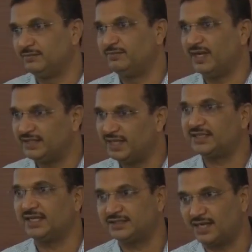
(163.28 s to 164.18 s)
By that
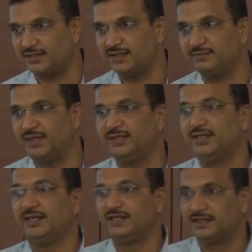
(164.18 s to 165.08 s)
I started my
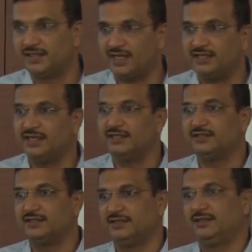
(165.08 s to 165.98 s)
career
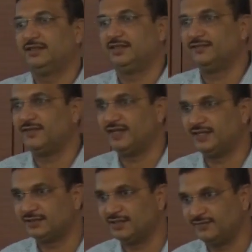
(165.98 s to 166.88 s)
in
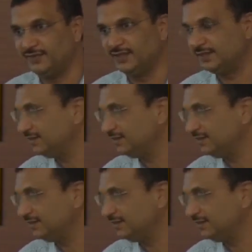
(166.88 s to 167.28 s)
financial field.